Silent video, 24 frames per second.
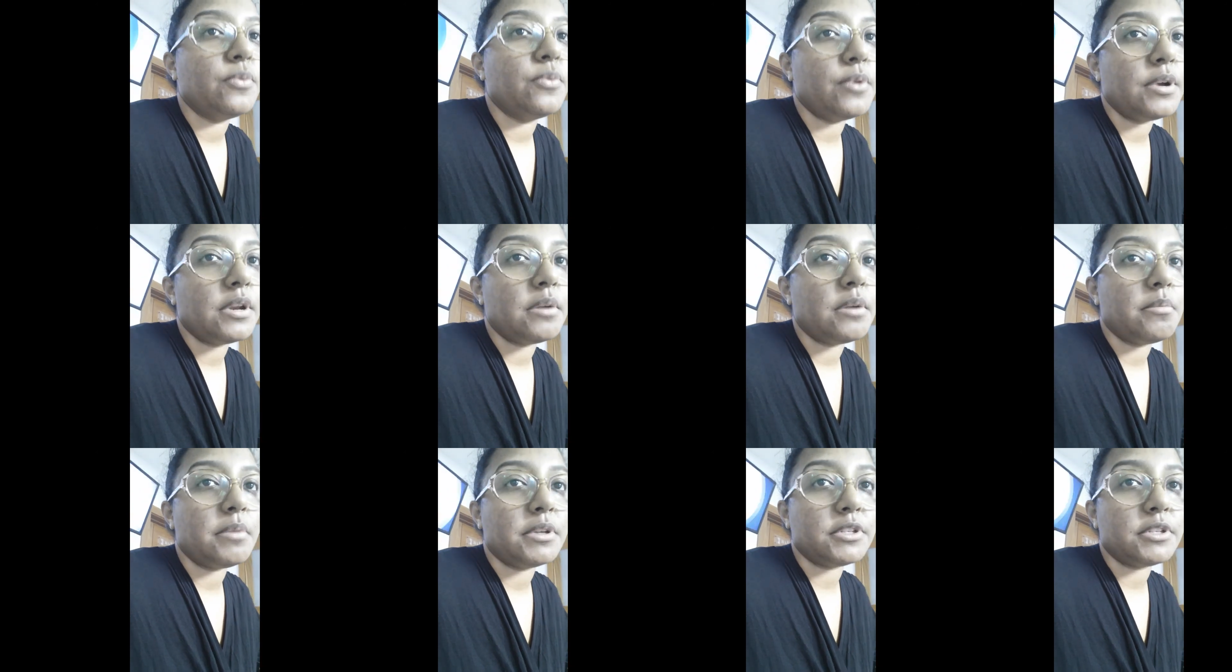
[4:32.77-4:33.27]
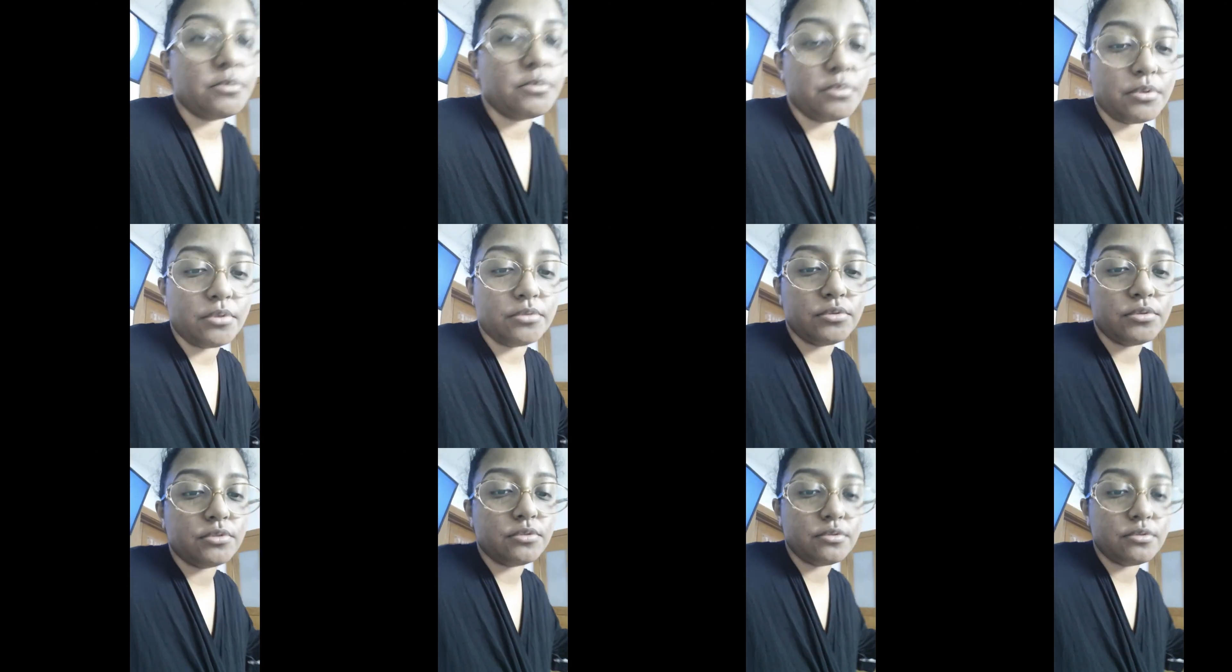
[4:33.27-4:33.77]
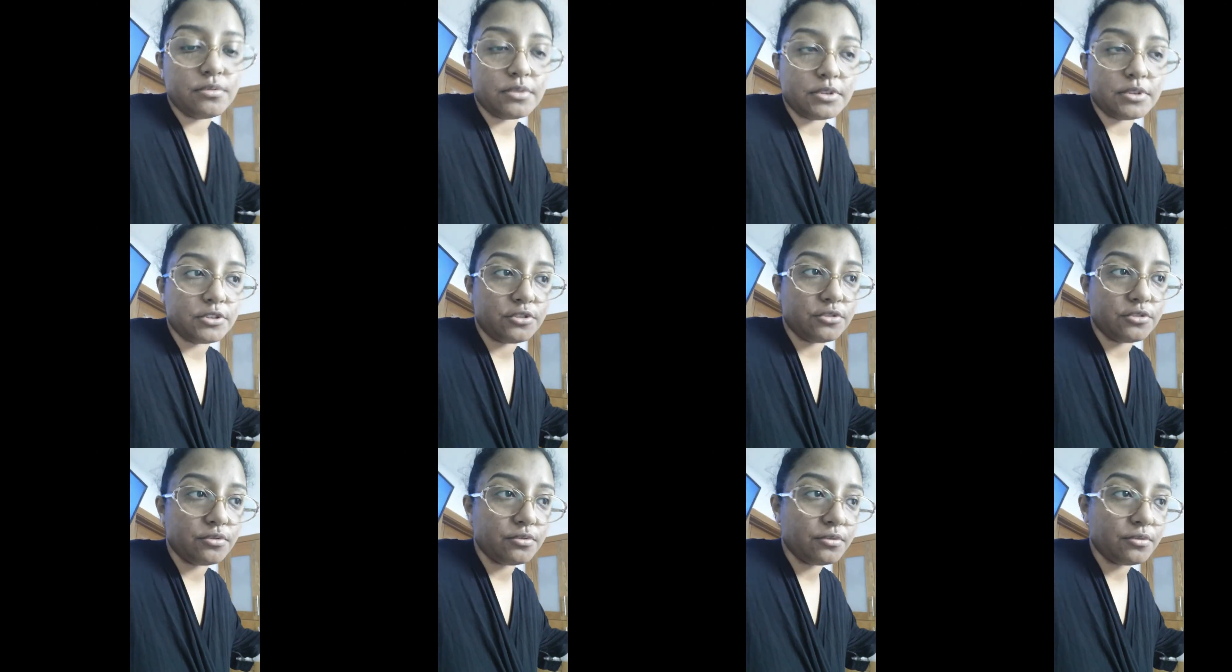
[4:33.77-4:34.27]
one, I'm not supposed to,
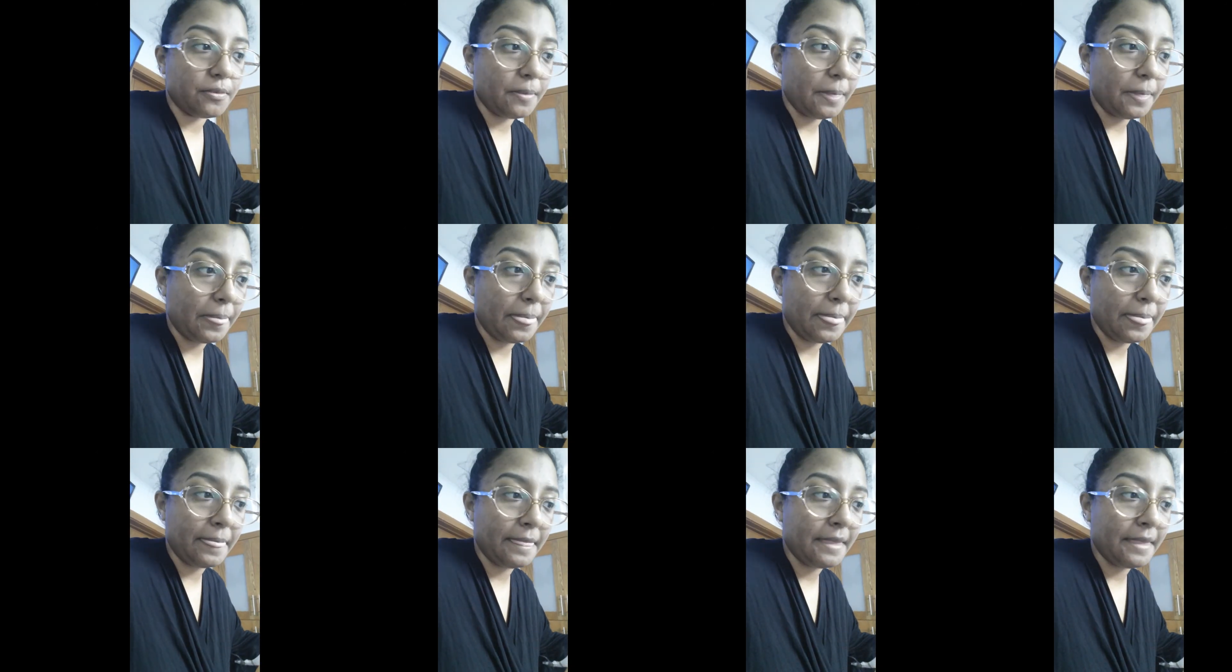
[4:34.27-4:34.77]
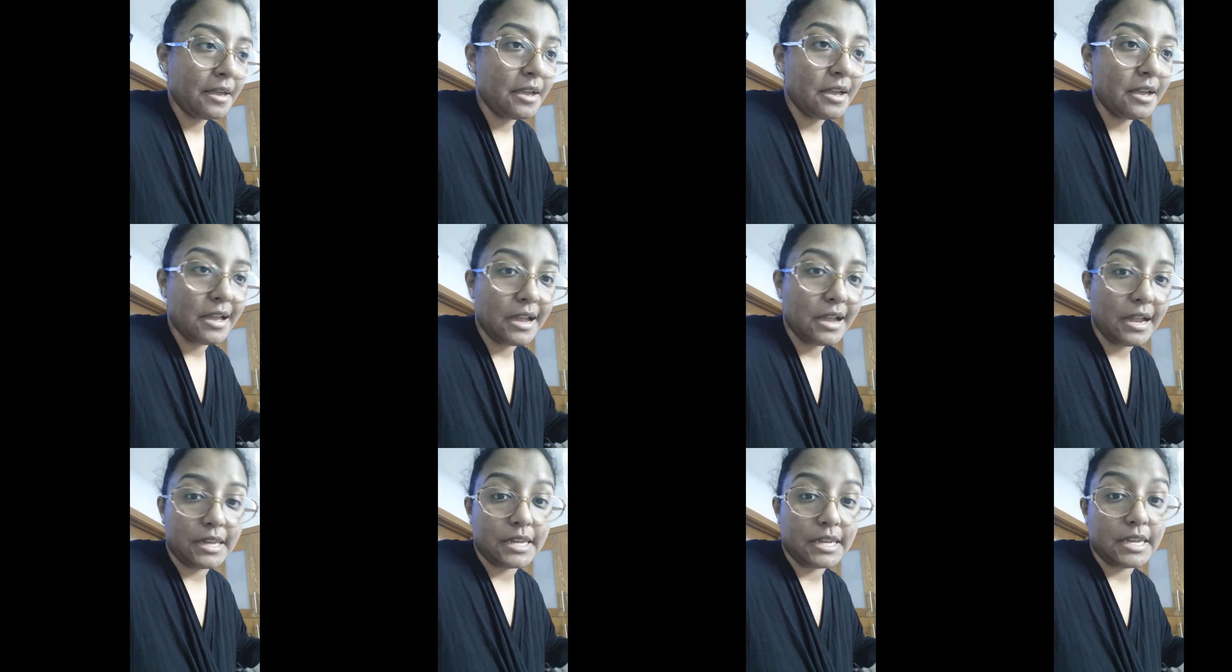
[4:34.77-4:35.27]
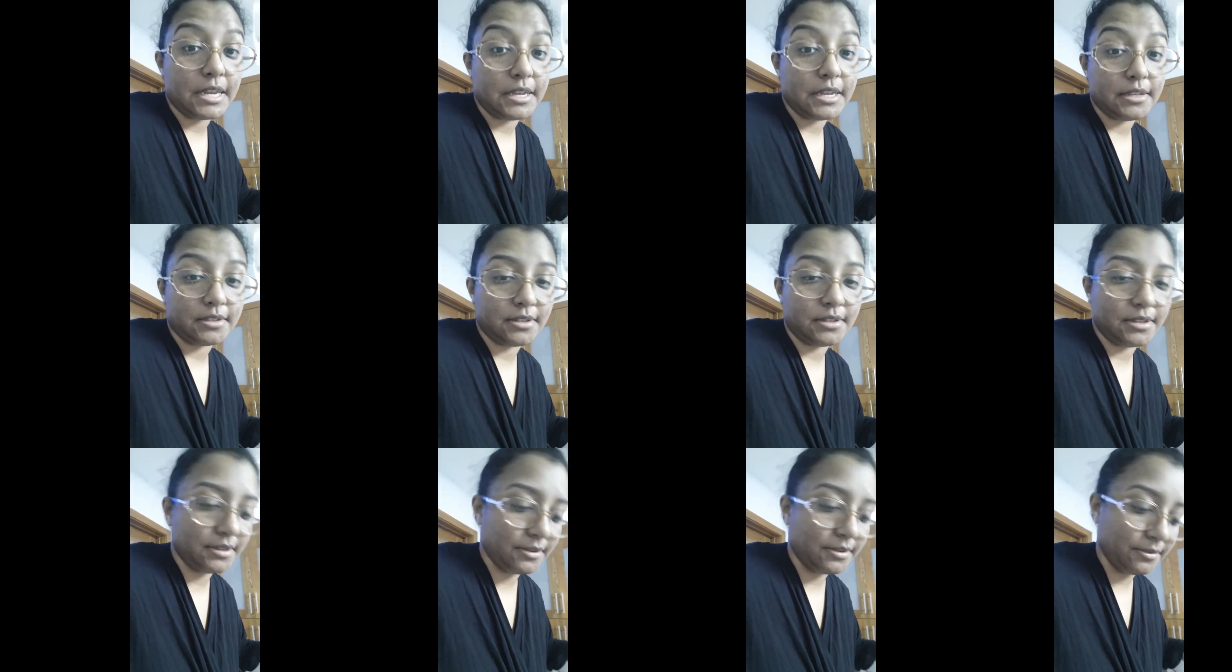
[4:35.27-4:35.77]
and two, I
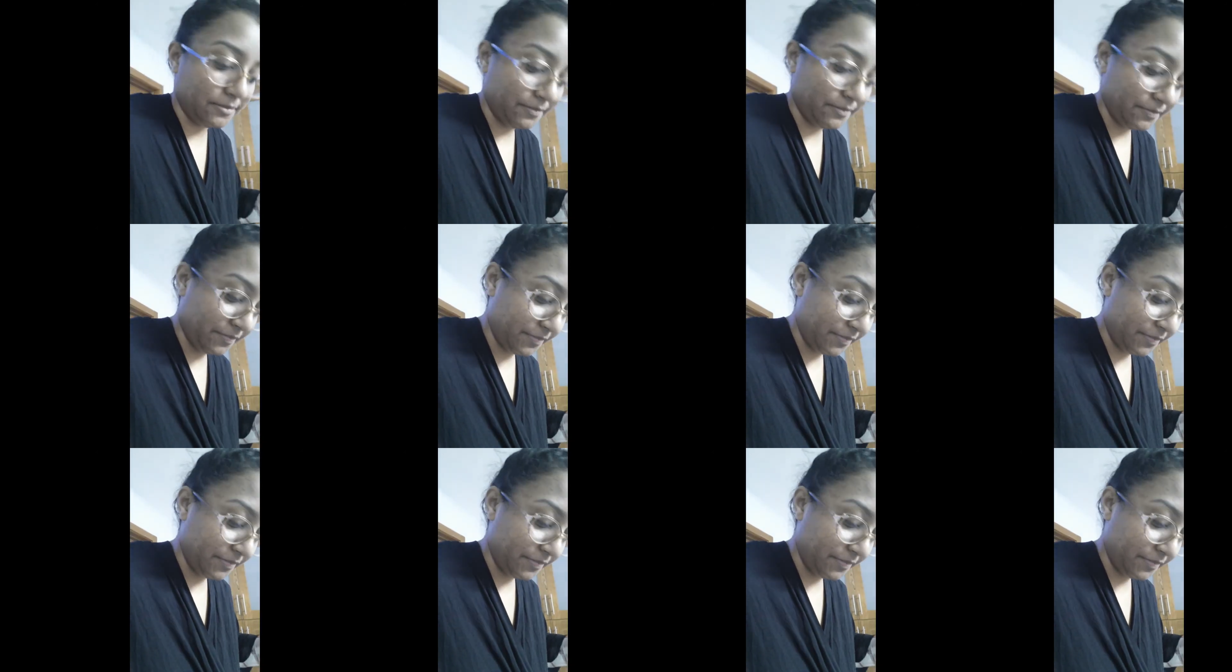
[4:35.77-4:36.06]
can't.